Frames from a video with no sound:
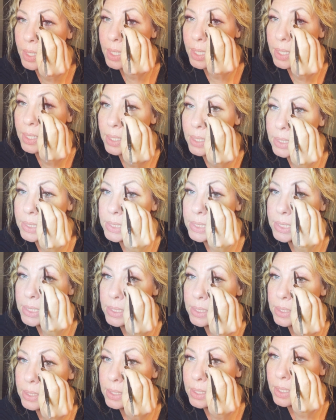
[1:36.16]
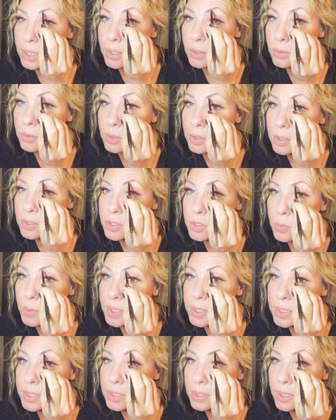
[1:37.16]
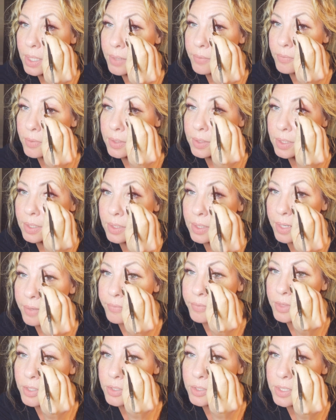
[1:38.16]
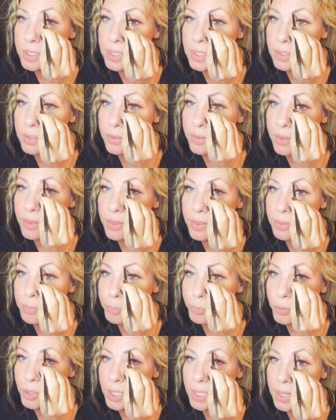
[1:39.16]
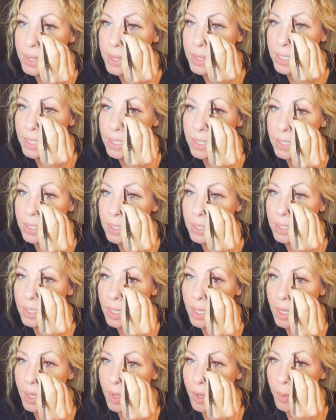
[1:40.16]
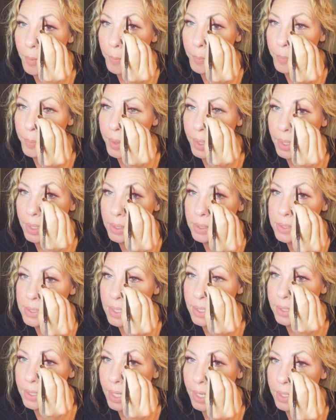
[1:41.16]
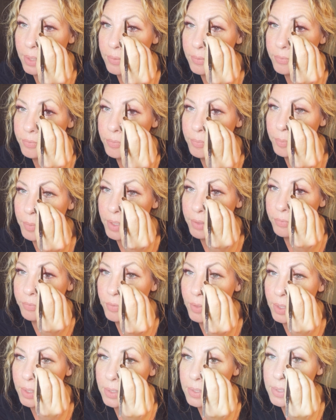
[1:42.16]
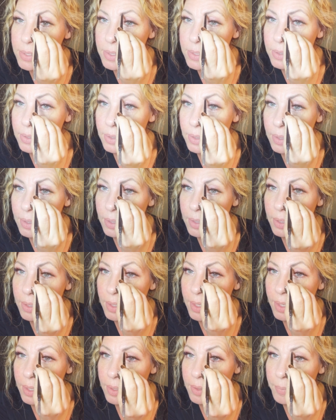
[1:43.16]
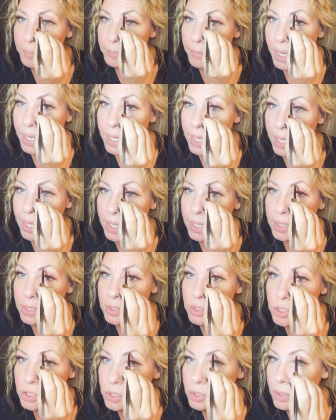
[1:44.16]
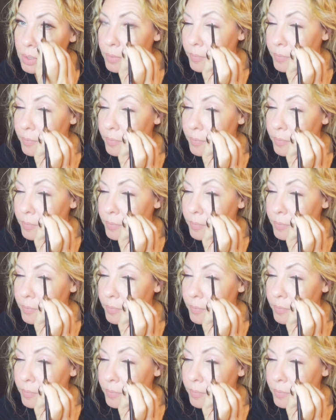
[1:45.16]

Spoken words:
And I didn't, thank goodness, so I still have a little left. They're still pretty thin, but a lot of my friends my age